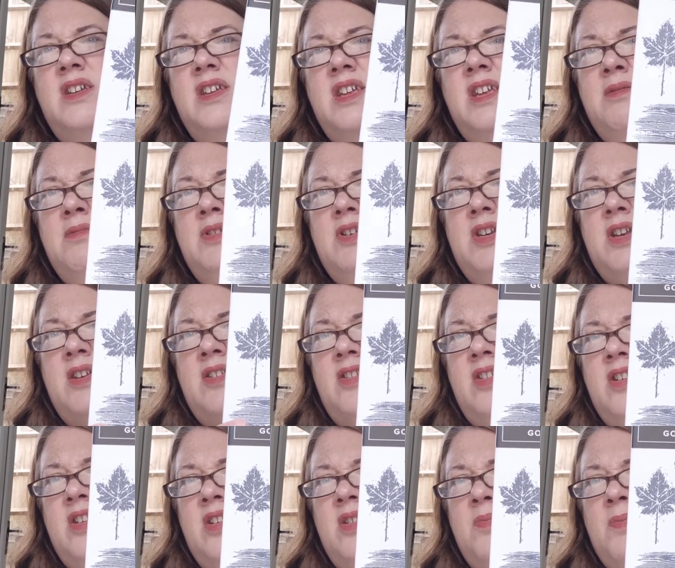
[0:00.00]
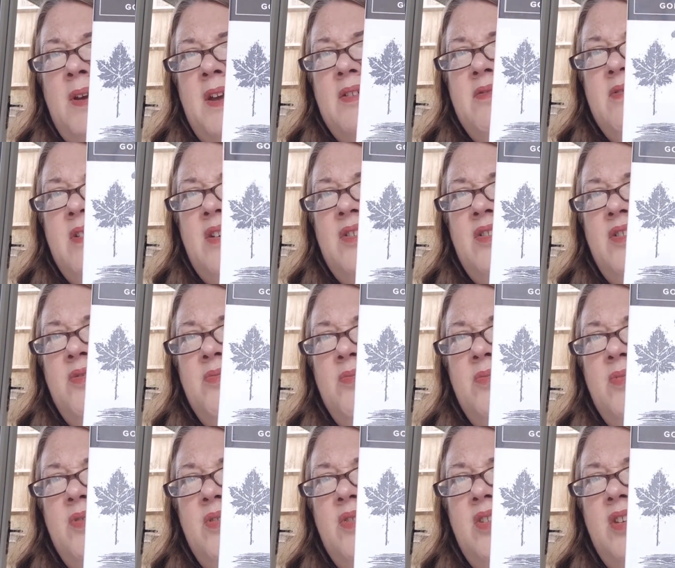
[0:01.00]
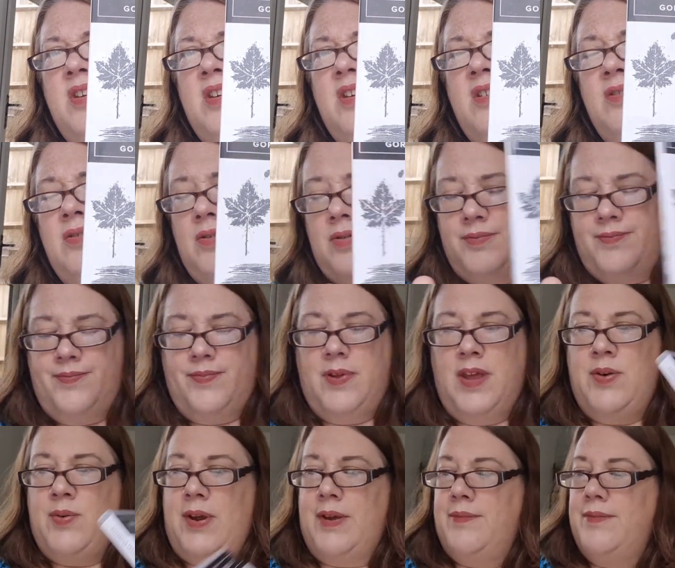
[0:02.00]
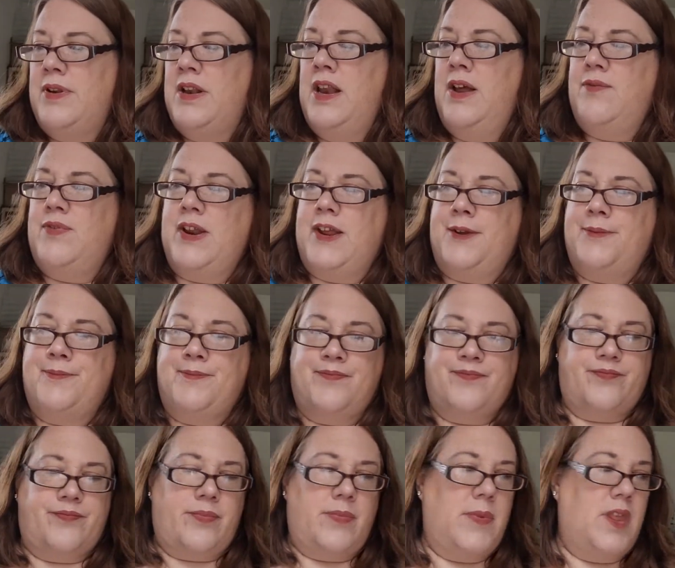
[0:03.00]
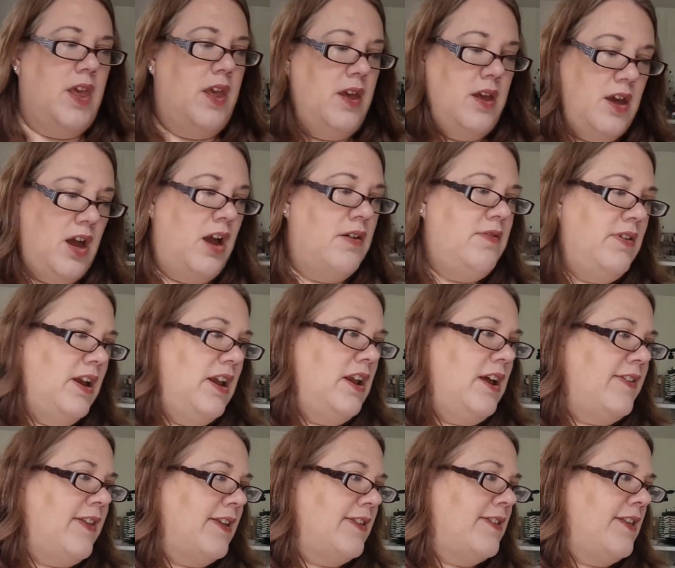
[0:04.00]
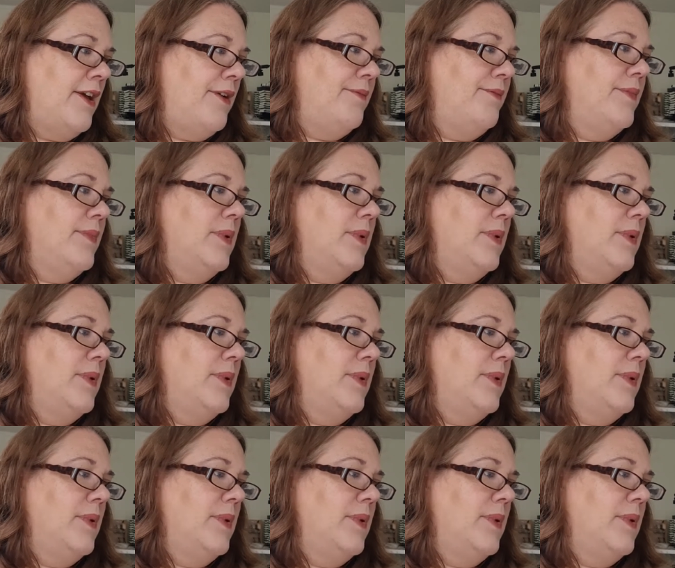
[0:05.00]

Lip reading: images, you know, background. Oh, anyway, lovely. I really like that set.